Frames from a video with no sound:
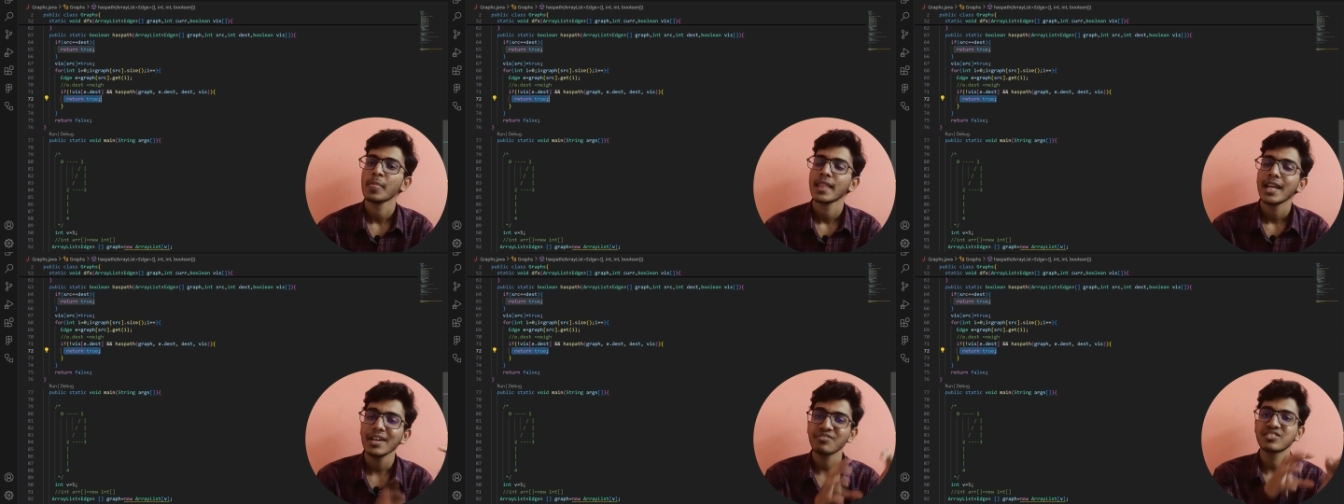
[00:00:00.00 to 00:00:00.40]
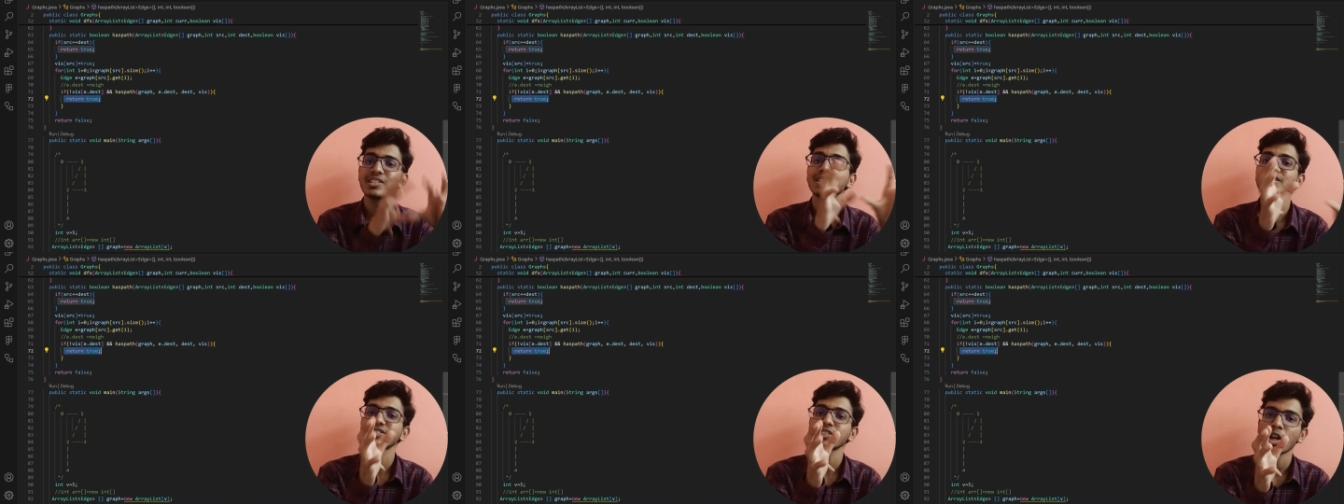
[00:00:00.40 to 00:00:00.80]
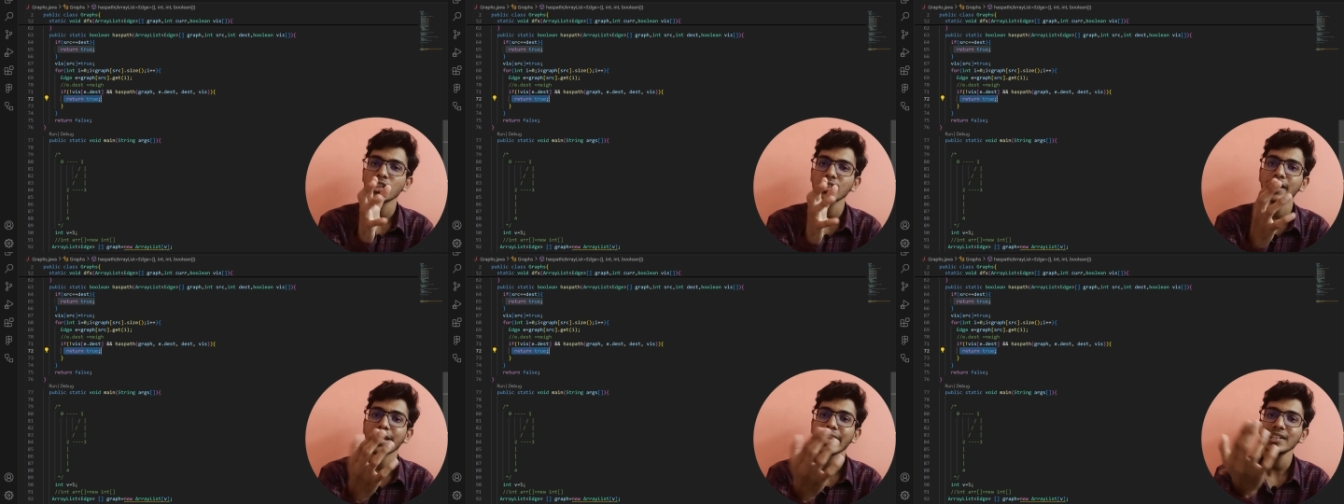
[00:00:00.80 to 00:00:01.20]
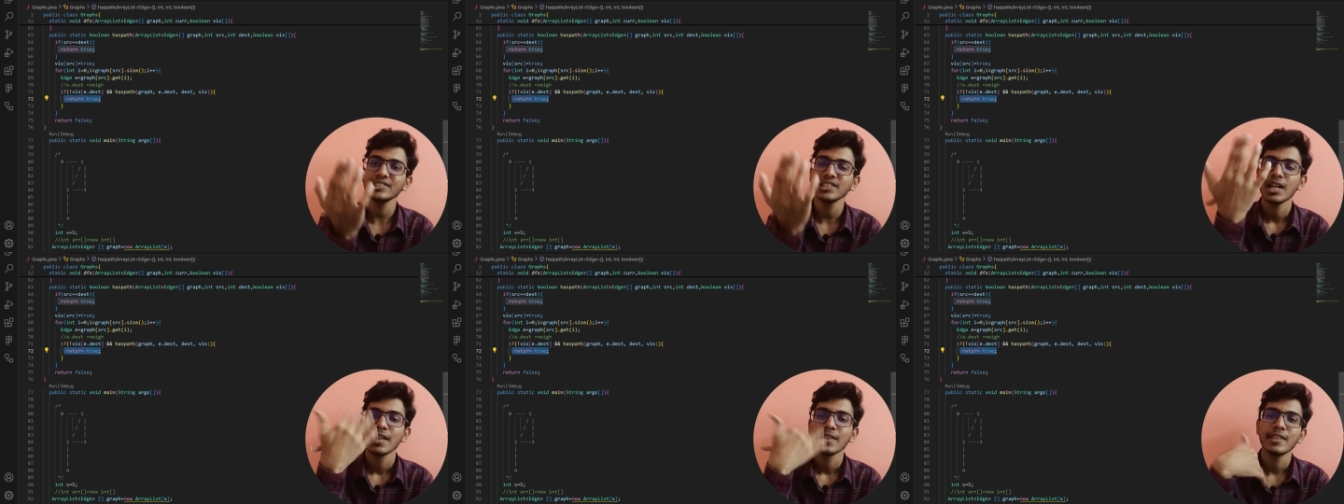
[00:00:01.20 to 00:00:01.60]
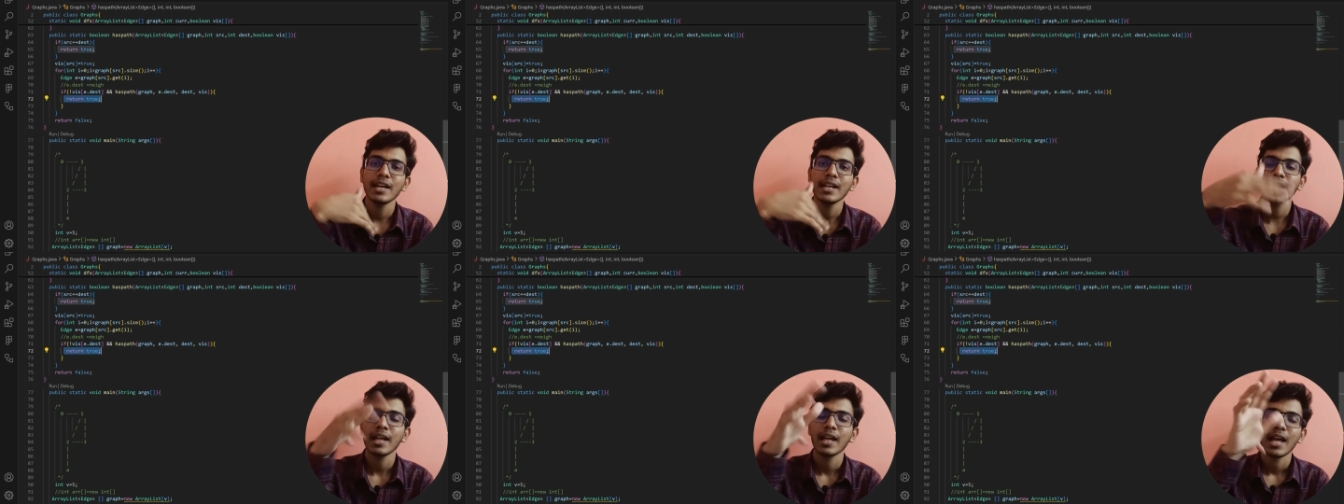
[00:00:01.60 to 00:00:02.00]
If this is not the case,
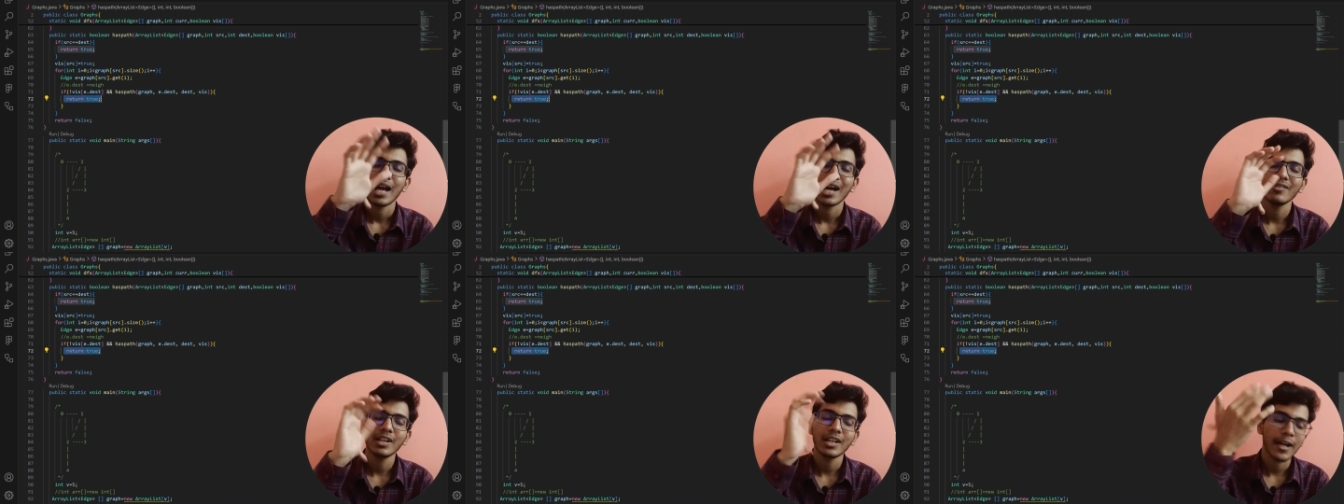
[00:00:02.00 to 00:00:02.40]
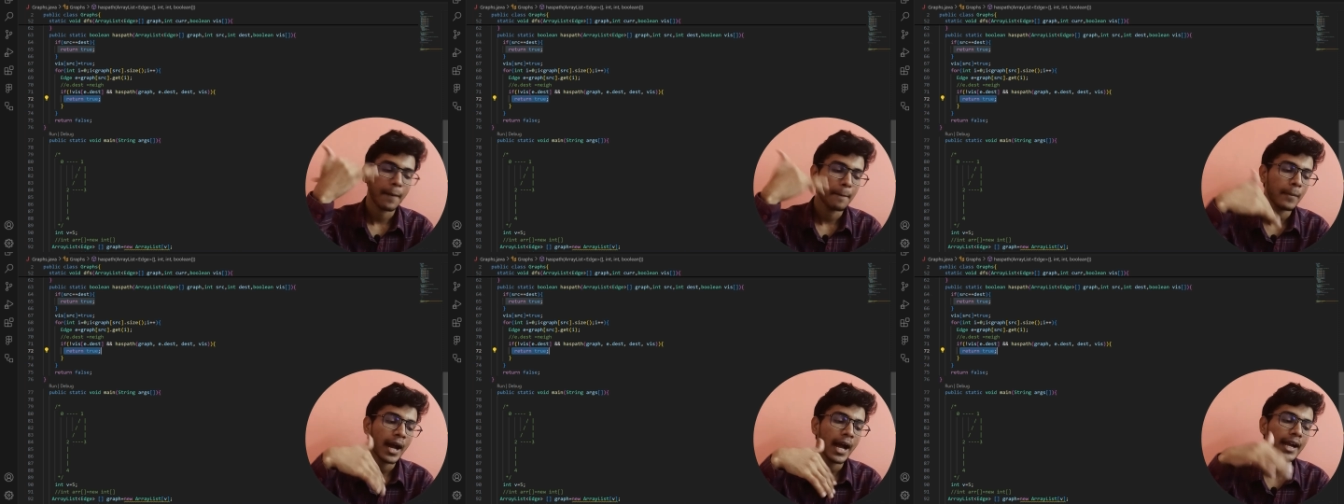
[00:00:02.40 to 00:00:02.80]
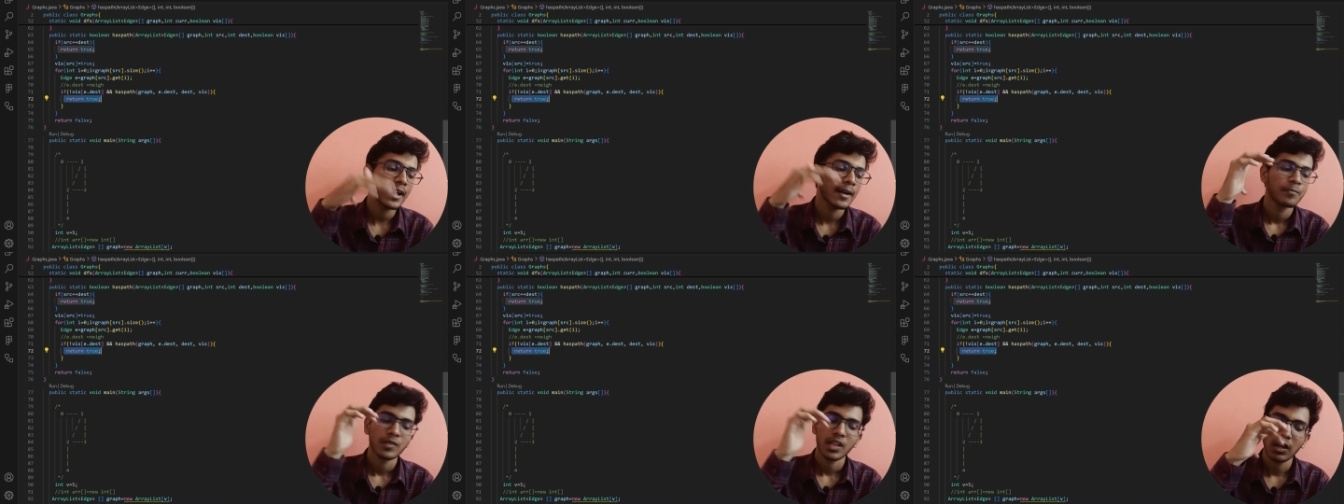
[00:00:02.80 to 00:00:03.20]
then I will come back,